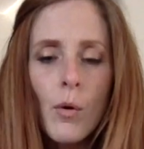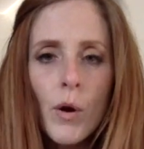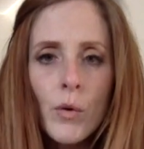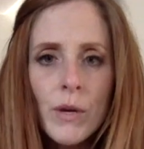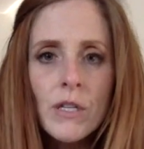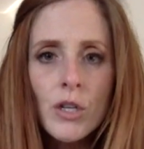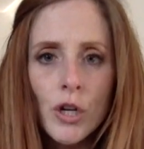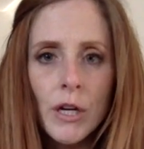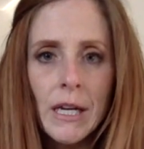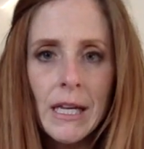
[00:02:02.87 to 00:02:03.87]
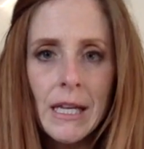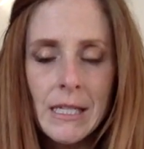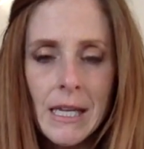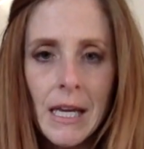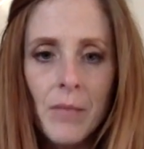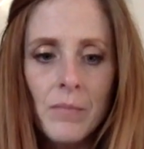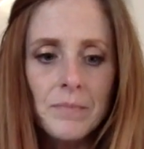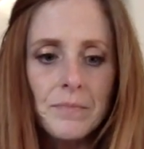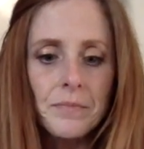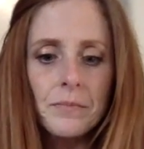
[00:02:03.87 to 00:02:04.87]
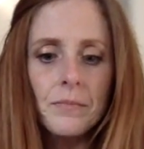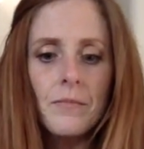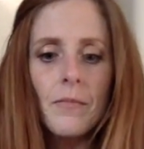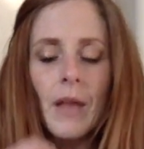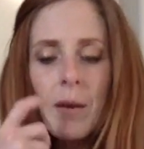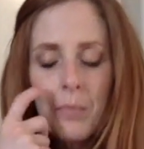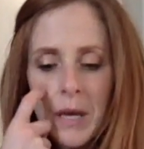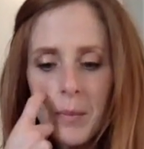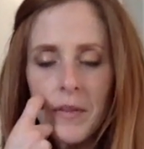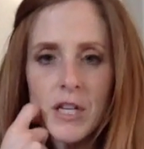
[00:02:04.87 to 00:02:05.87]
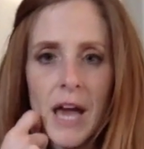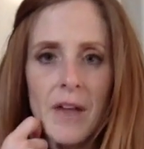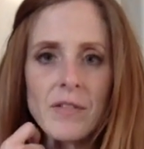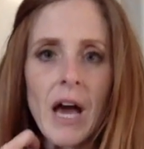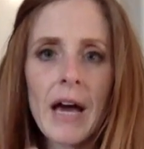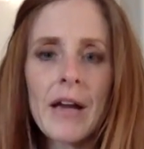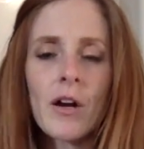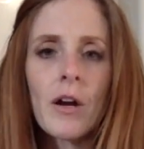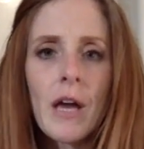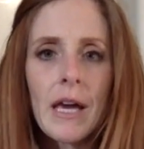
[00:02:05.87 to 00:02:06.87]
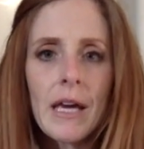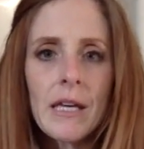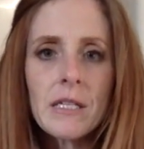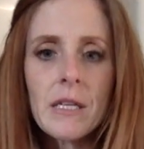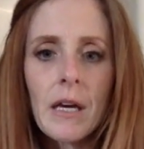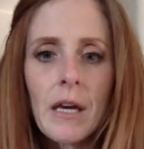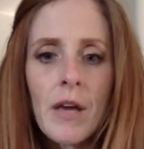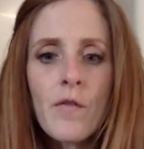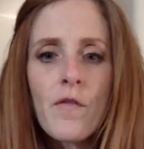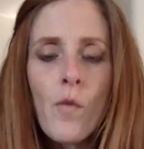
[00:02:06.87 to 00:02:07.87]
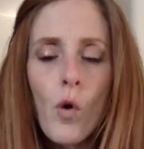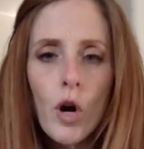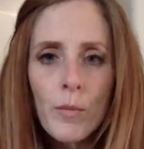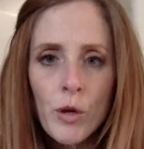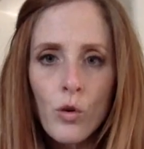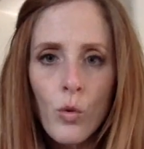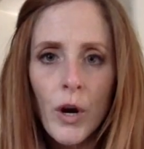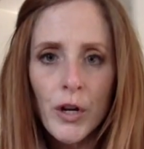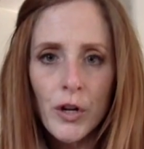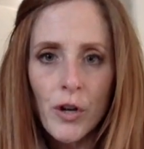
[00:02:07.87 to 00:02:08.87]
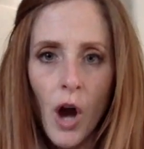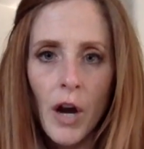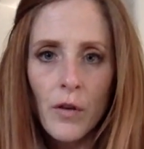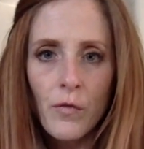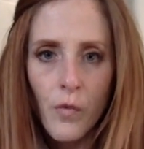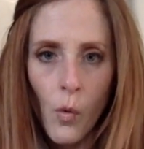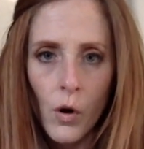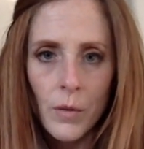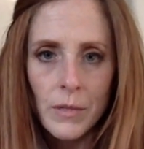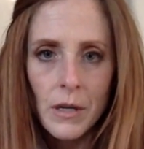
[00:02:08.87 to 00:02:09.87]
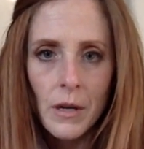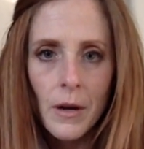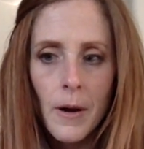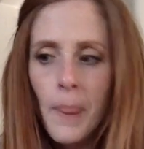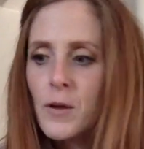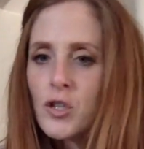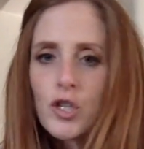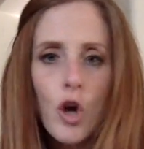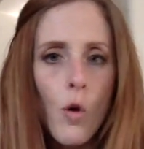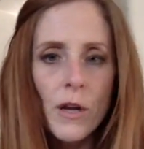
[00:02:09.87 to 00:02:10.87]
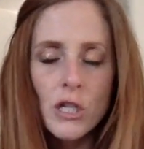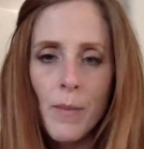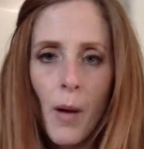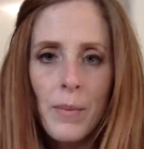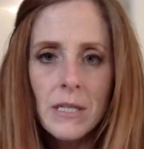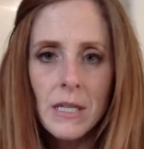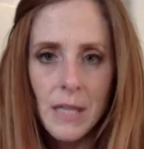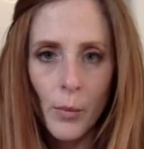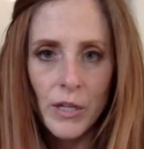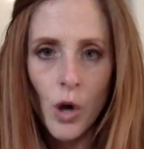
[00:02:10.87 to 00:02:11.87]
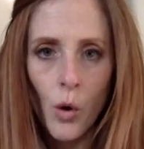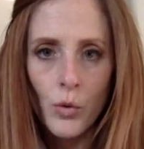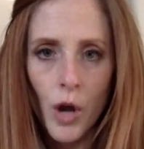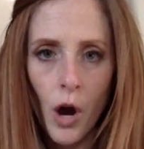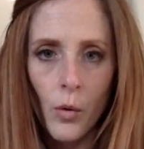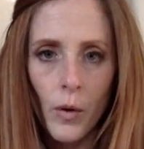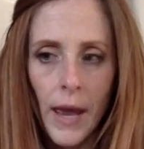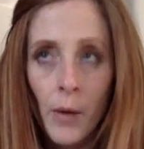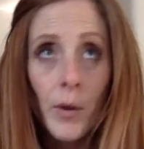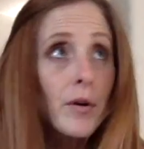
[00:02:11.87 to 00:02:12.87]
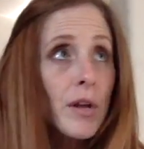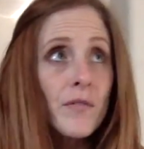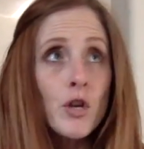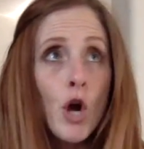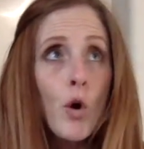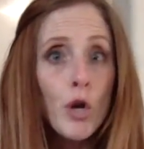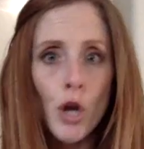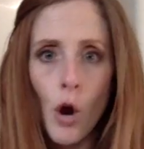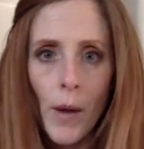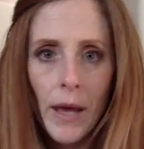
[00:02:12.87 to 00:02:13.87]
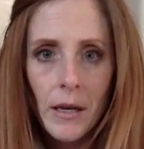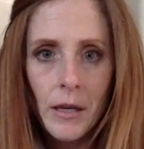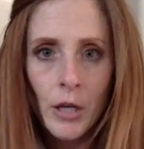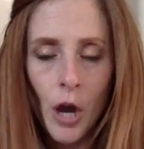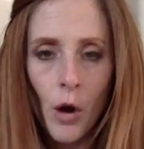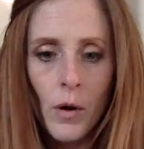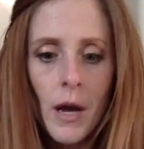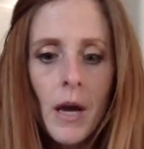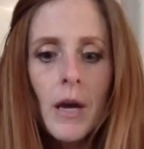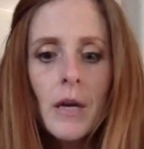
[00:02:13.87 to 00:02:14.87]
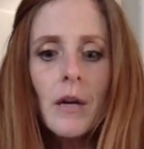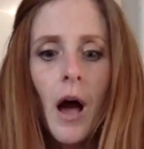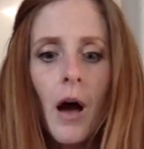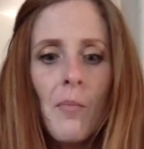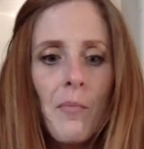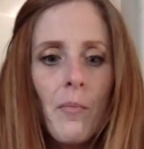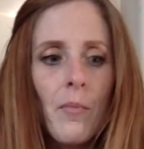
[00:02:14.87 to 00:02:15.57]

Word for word: one reason you're going to need a team and people that you have to hire is to inform you where you're not informed. There's so much about business that we don't know, and we don't even know to know it, you know? Um,